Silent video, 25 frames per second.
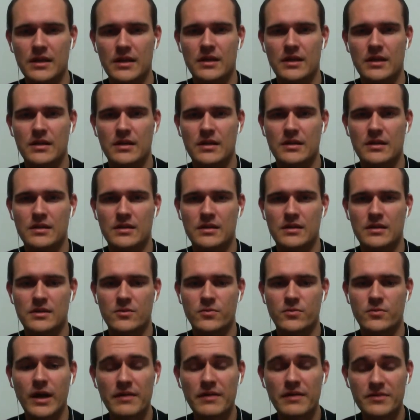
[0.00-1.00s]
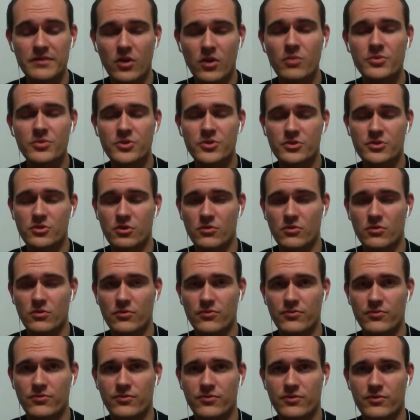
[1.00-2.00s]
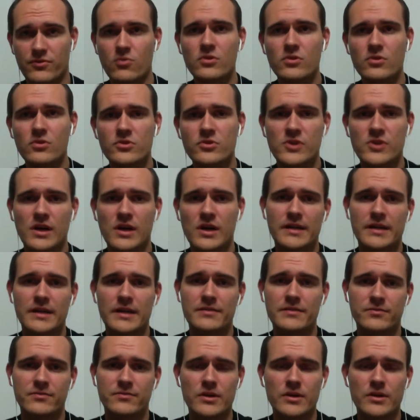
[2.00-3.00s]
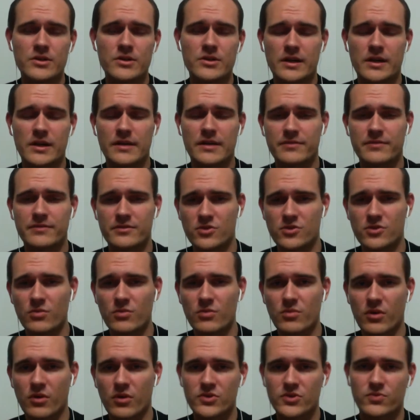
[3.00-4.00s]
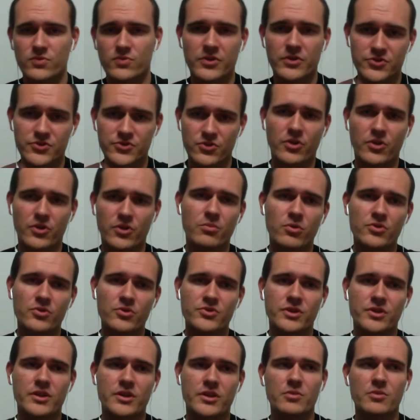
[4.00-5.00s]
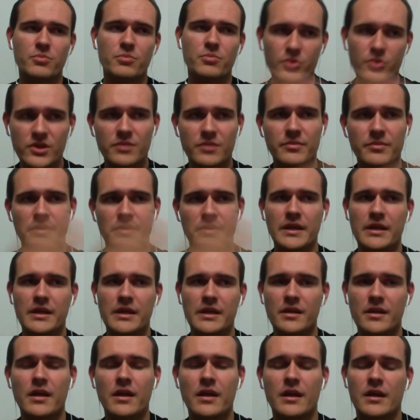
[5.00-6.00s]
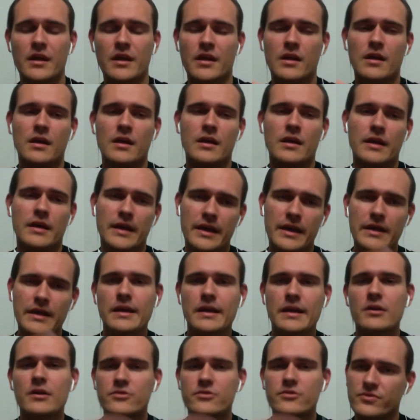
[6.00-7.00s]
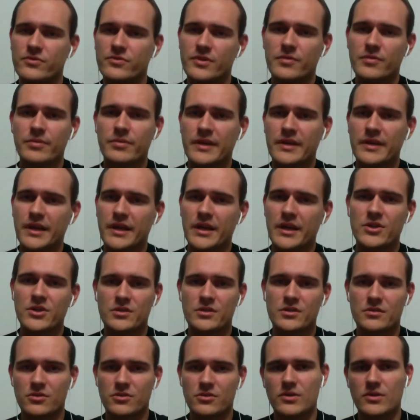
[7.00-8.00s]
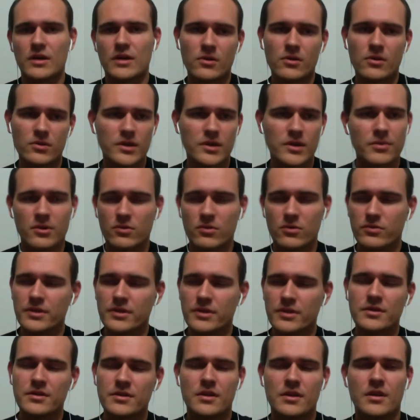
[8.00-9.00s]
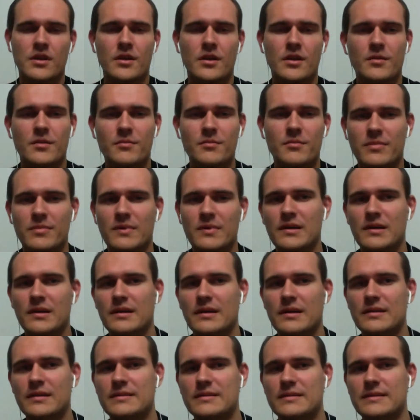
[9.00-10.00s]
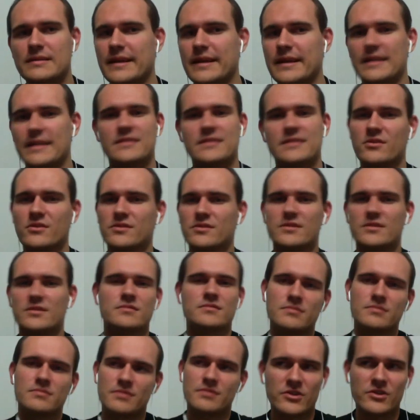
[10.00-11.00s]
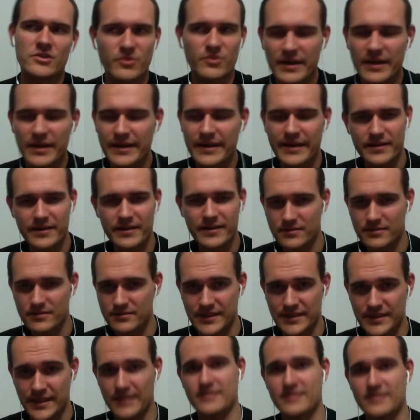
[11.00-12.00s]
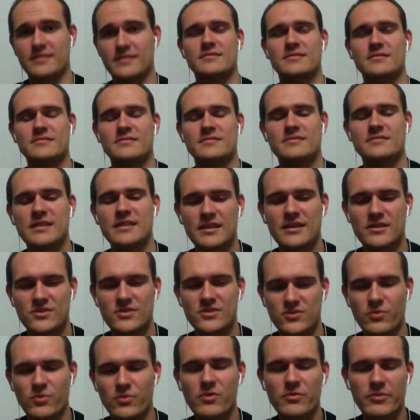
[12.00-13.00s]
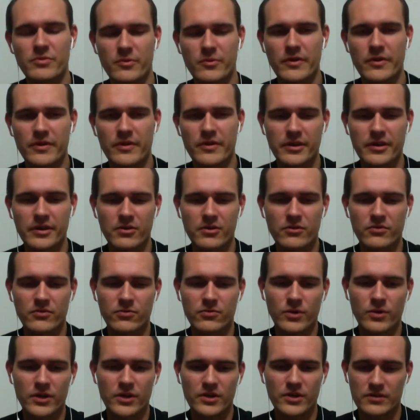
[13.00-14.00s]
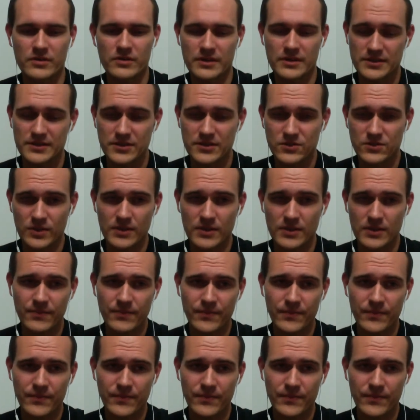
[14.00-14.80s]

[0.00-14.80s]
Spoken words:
We have the option of Google Drive, OneDrive, and Dropbox, where you store your books and you put them in and out of the application. You download, upload it. But yeah, it's not automatic yet. So we're thinking of working on this as well.